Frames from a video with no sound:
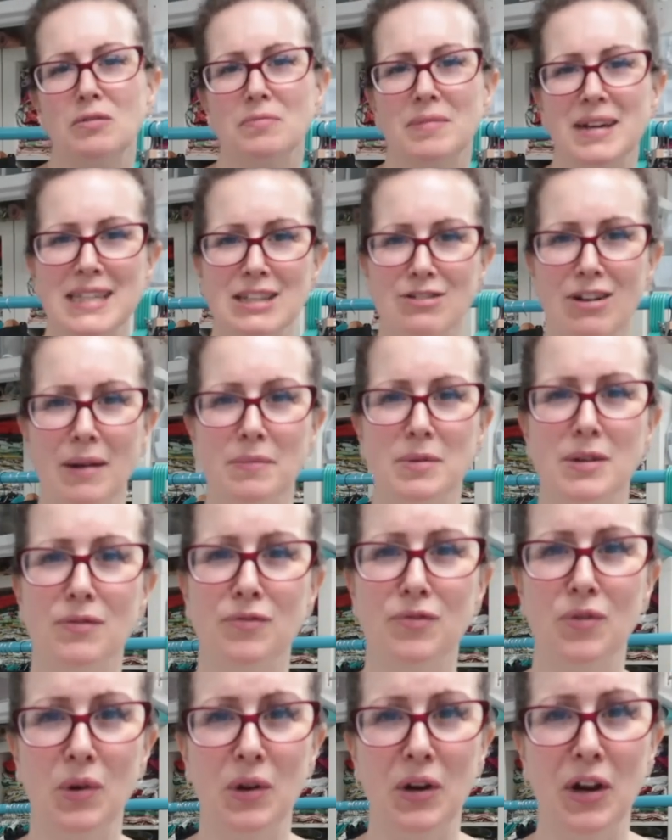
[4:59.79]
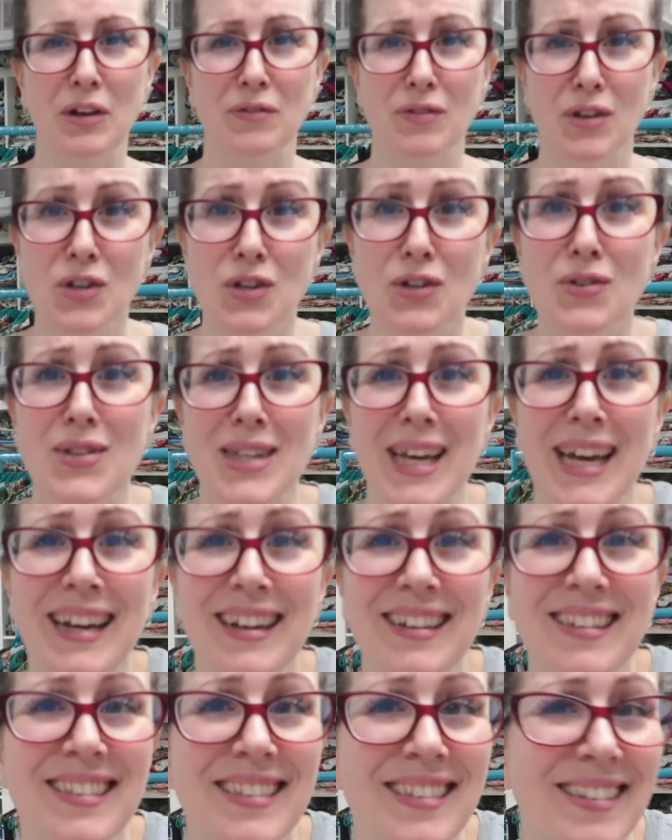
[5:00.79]
of my scraps have fallen over. 2
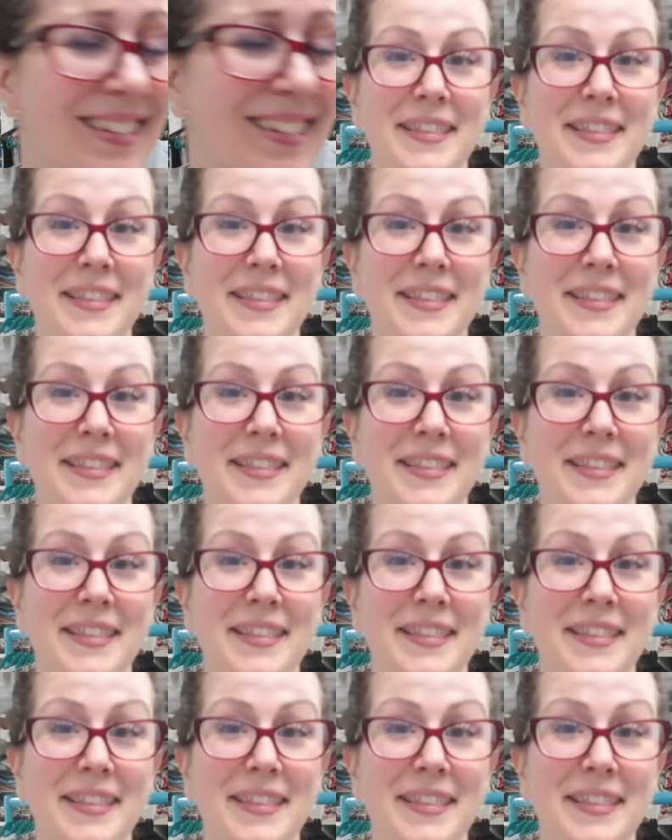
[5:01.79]
secs.